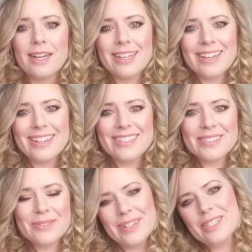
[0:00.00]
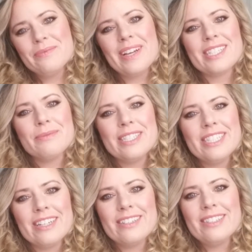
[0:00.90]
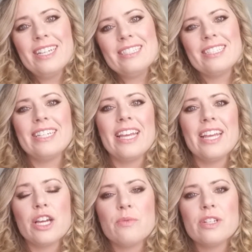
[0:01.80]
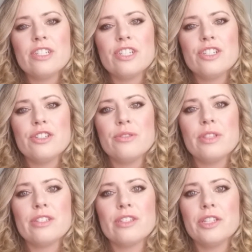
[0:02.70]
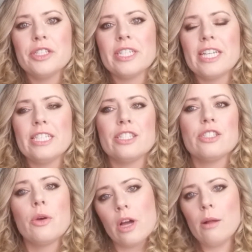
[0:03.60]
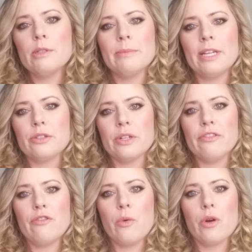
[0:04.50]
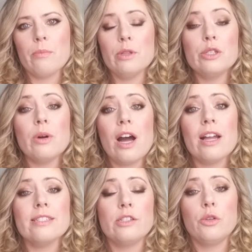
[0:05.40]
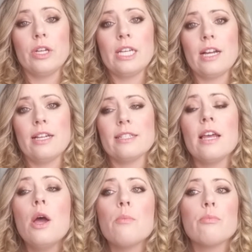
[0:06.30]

Hi guys, welcome back to my channel. Today I wanted to do this look. It's so complimentary for blue eyes and green eyes.